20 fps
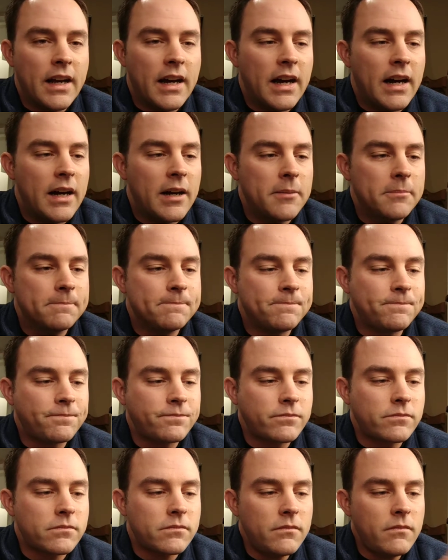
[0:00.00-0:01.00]

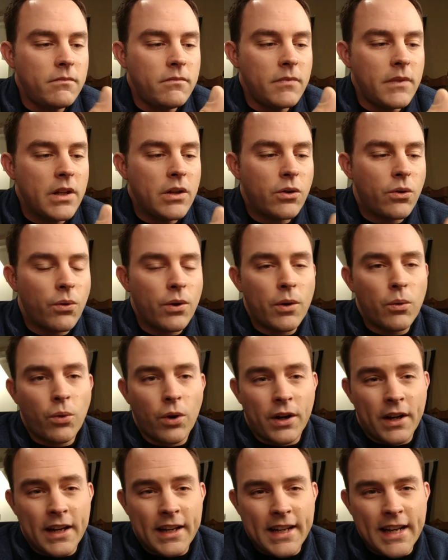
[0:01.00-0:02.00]
going to
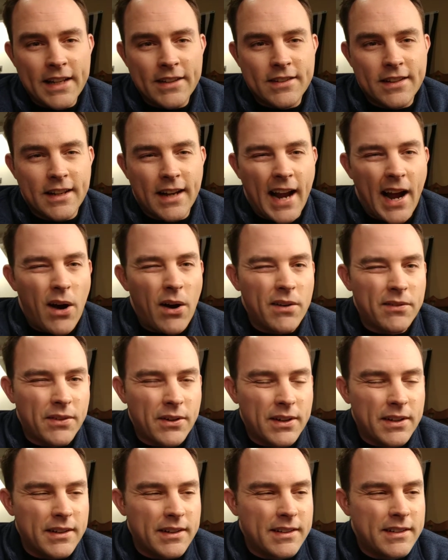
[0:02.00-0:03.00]
work against it.
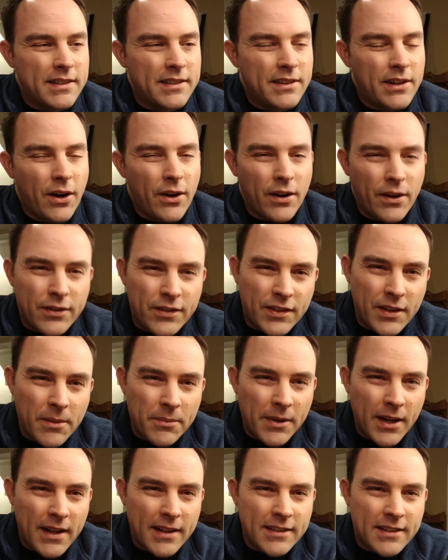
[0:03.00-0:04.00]
However, there are
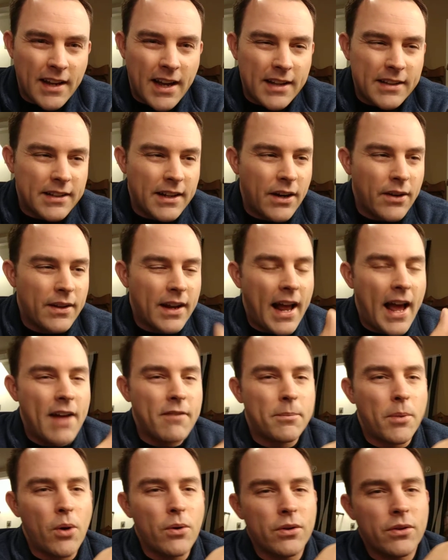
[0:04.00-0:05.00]
some guns out there that
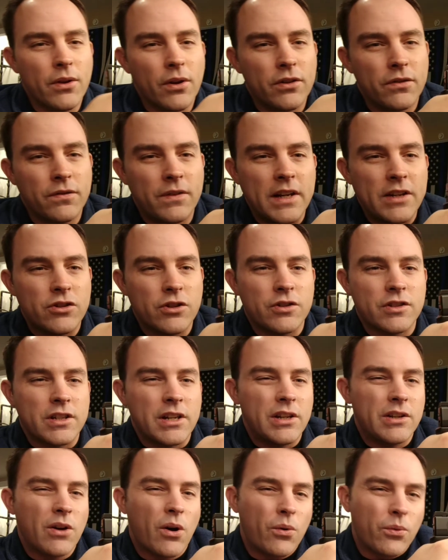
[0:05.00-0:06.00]
have both of those features
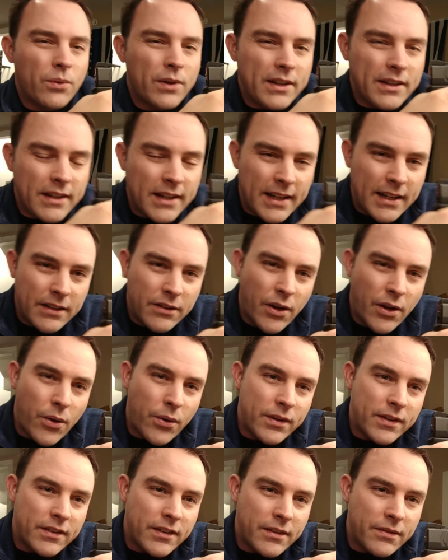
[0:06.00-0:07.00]
and you don't really
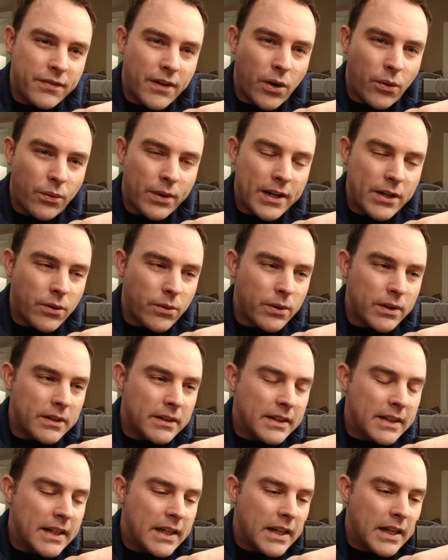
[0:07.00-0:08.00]
notice the felt recoil.
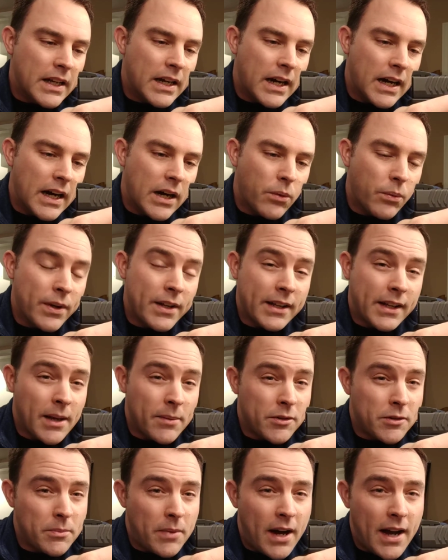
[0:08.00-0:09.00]
One that
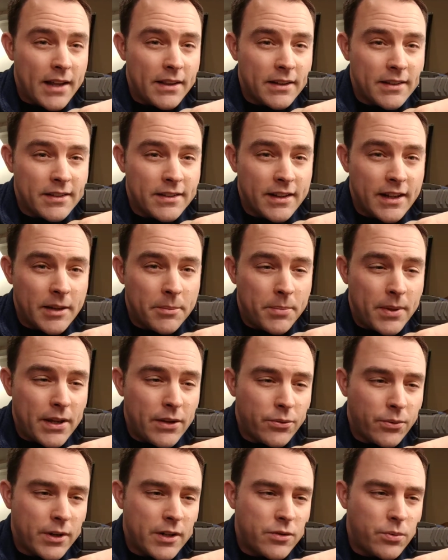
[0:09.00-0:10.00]
comes to mind, the SIG
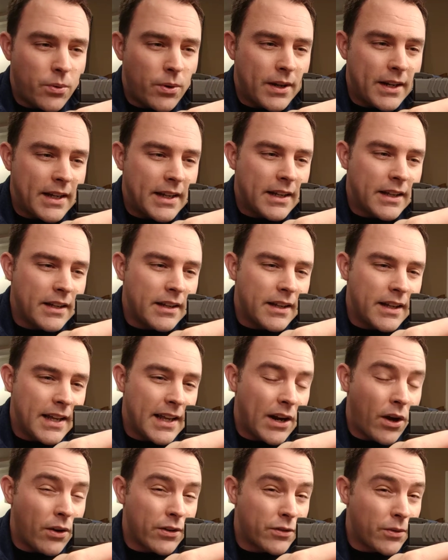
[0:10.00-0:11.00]
P320.
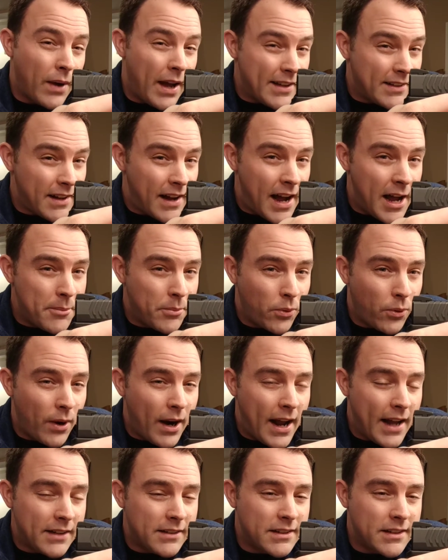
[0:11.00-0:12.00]
It also has a high bore
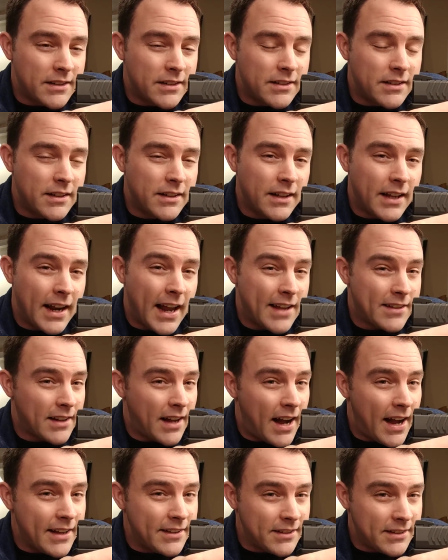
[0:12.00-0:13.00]
axis, it has a
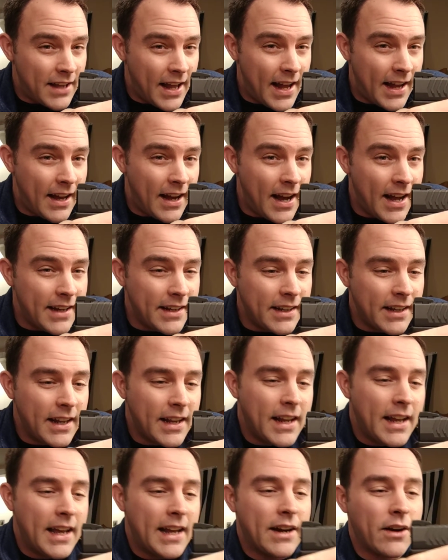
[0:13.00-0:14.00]
high stack height,
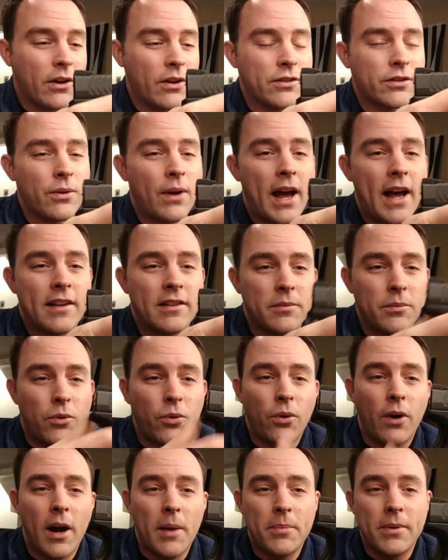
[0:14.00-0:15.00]
and it also has a
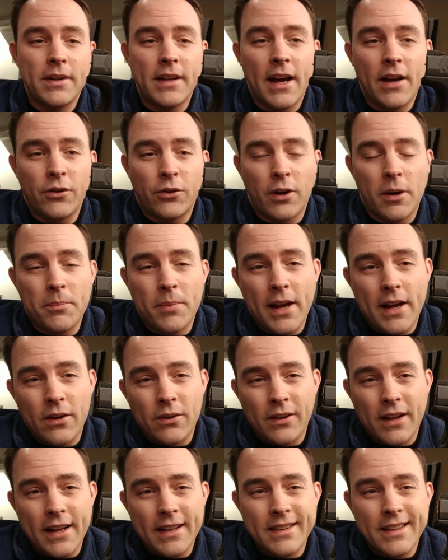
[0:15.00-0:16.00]
more up and down grip
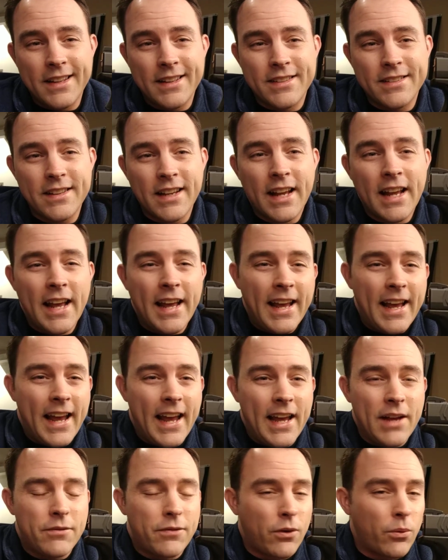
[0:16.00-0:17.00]
angle like this.
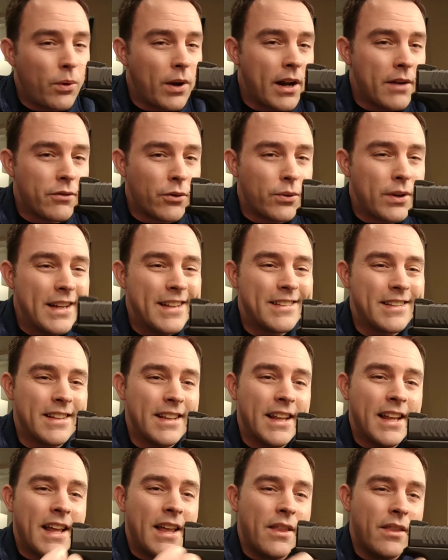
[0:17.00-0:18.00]
And for whatever
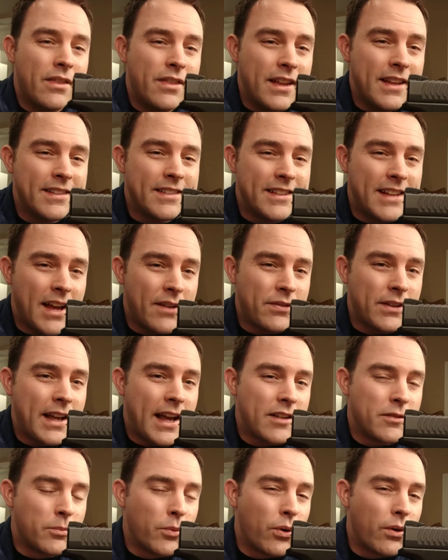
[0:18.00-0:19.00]
reason, this definitely
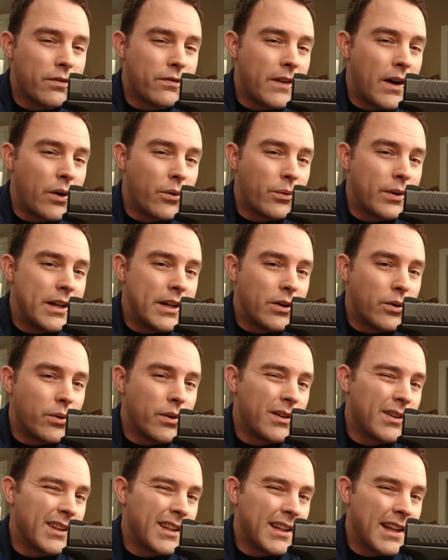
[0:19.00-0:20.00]
has more felt
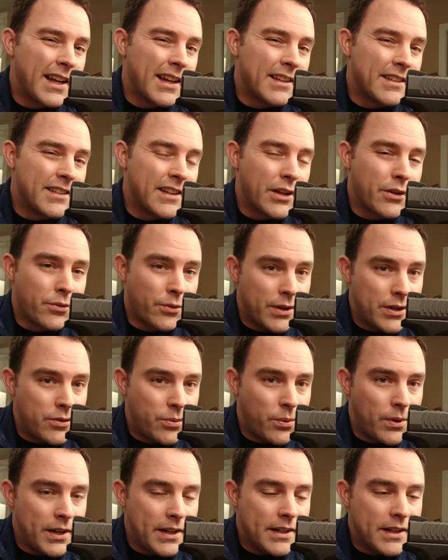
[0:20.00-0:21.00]
recoil than like a SIG
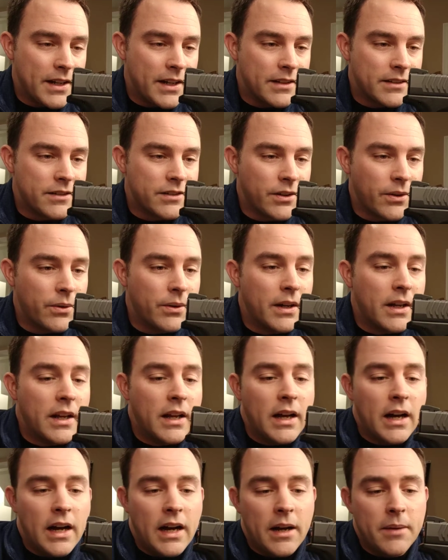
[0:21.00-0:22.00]
320 does. So,
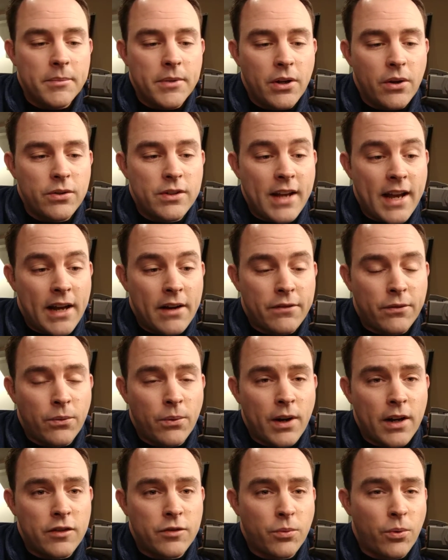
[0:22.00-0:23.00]
take it for
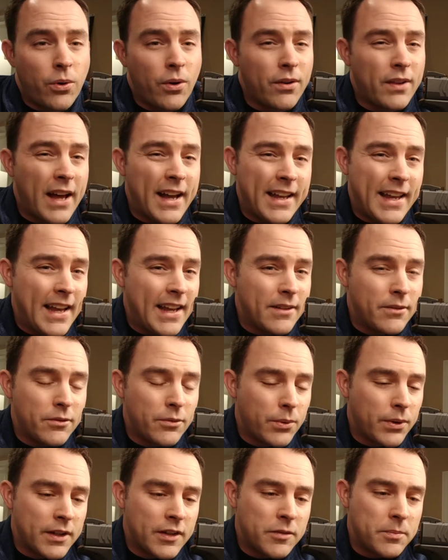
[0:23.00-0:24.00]
what it's worth. I can't
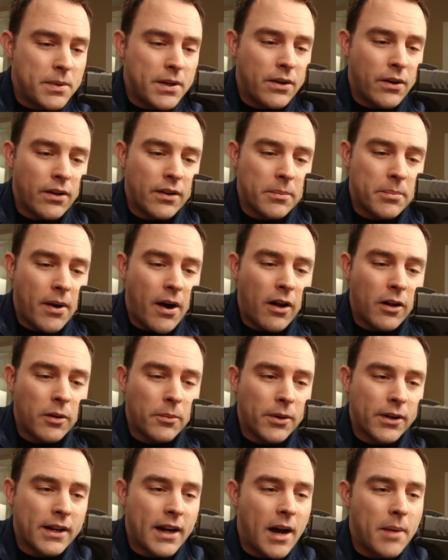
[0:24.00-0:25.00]
really speak on the
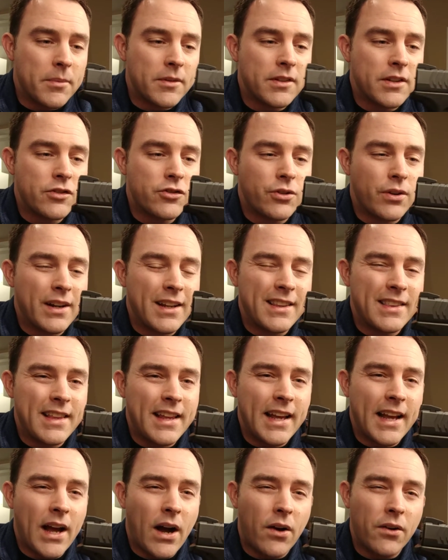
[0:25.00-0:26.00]
polymer composition or
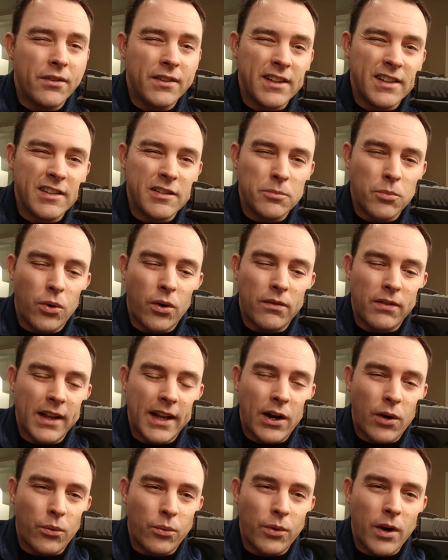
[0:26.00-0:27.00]
anything. However, this is more of
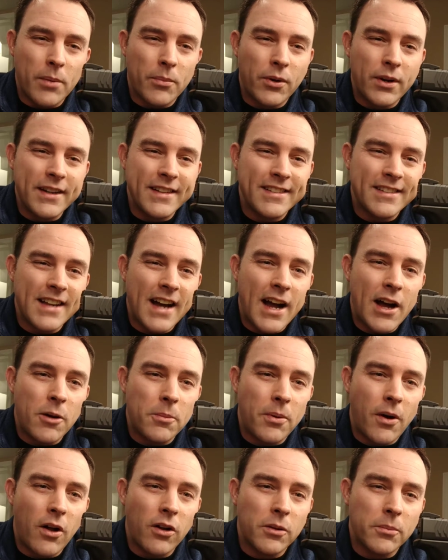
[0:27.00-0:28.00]
like a rubbery style
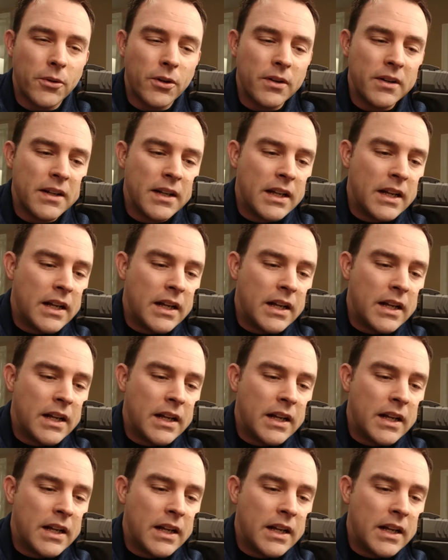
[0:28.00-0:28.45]
polymer.